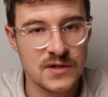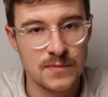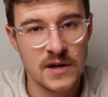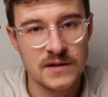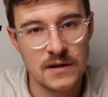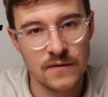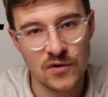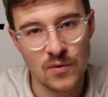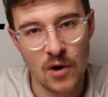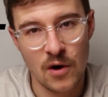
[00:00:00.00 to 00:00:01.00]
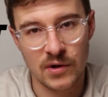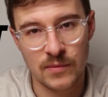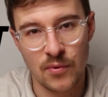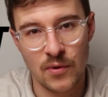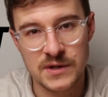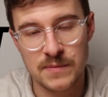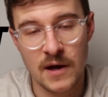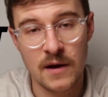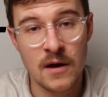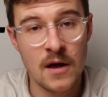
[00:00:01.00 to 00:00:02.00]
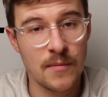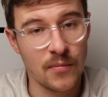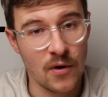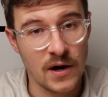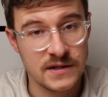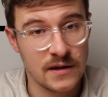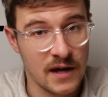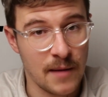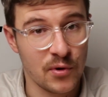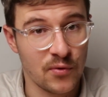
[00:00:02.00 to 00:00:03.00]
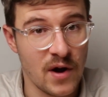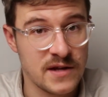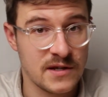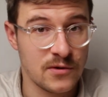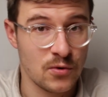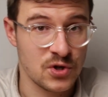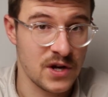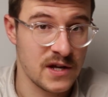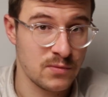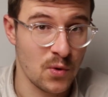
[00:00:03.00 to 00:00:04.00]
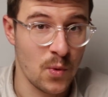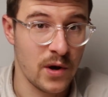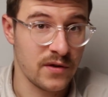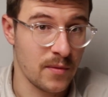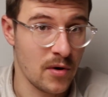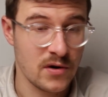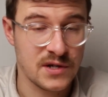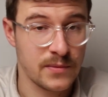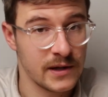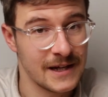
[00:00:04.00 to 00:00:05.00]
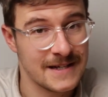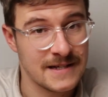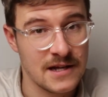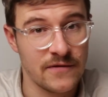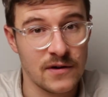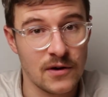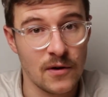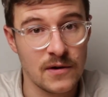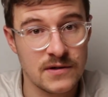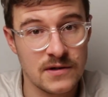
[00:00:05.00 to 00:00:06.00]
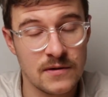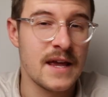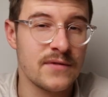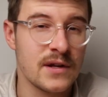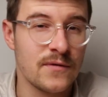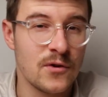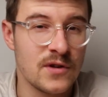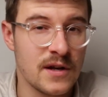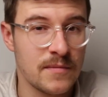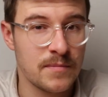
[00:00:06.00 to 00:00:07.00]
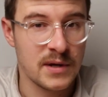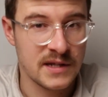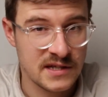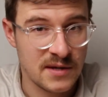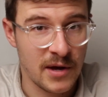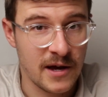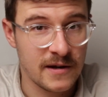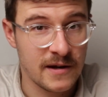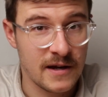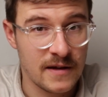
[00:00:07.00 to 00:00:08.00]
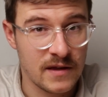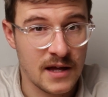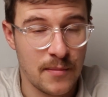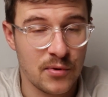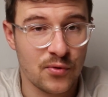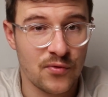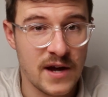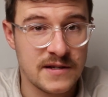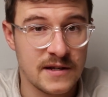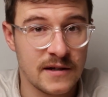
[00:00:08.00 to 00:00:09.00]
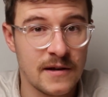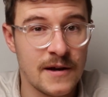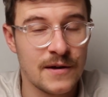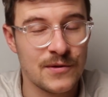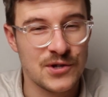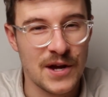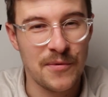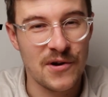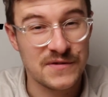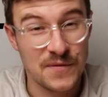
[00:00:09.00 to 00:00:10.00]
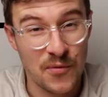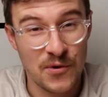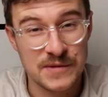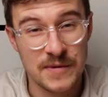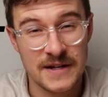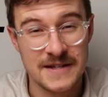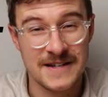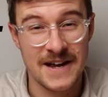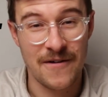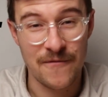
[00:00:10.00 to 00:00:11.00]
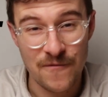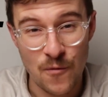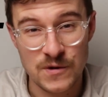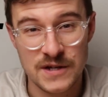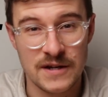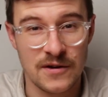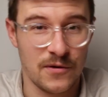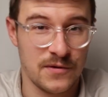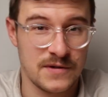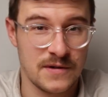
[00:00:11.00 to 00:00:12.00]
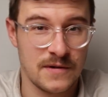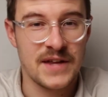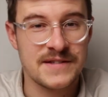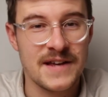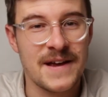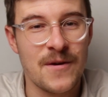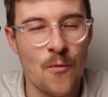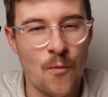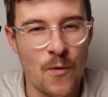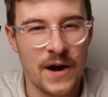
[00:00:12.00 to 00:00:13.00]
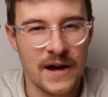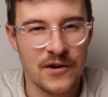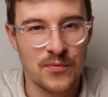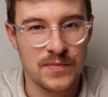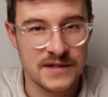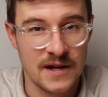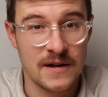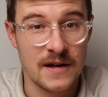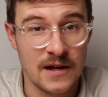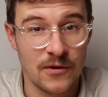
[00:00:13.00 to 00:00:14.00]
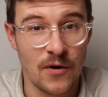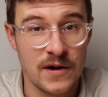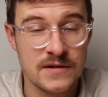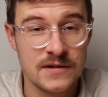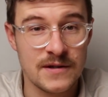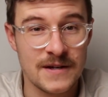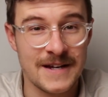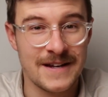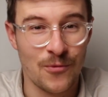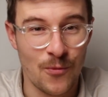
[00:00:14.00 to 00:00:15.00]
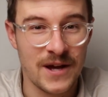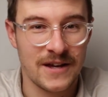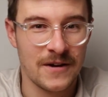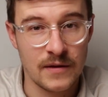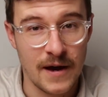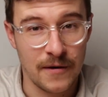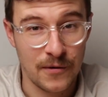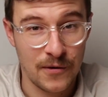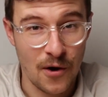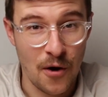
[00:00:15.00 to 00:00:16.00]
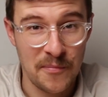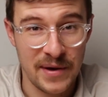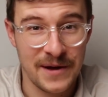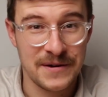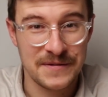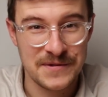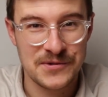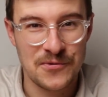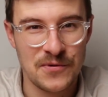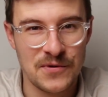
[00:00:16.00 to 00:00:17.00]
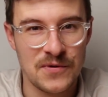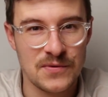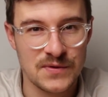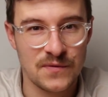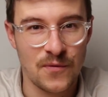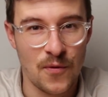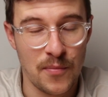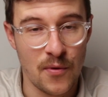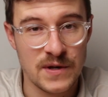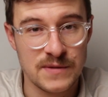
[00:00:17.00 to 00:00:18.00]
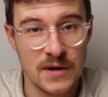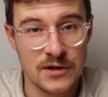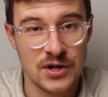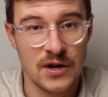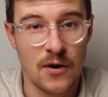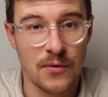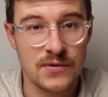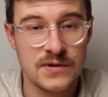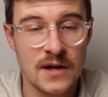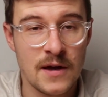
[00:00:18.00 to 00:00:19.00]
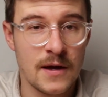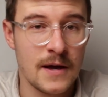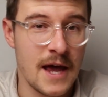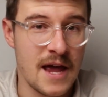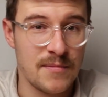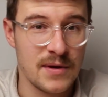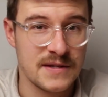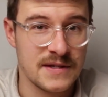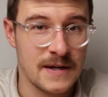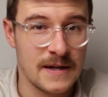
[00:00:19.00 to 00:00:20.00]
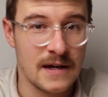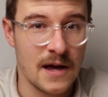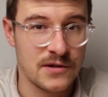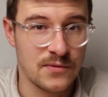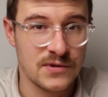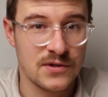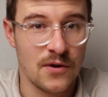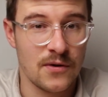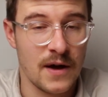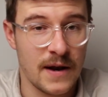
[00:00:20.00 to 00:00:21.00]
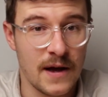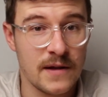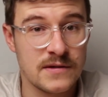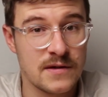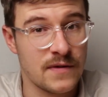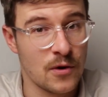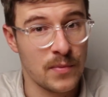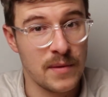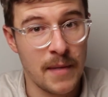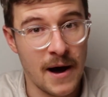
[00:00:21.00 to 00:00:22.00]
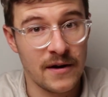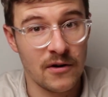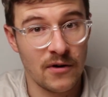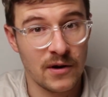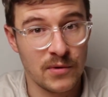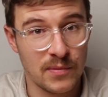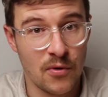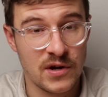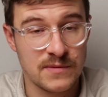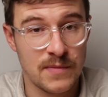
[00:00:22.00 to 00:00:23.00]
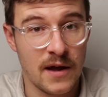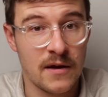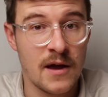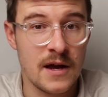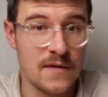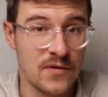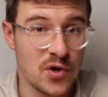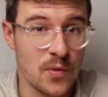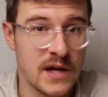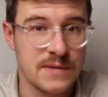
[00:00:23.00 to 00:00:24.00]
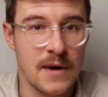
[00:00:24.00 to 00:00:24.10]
This means if you were holding Pointsbet prior to the capital raising, your shares were worth approximately $7. Even if you didn't participate in the capital raising, the share price for Pointsbet is now $14. That's a 100% increase in a week. Now, compounding this good news for Pointsbet shareholders, NBC has also announced that they'll be partnering with Pointsbet in the US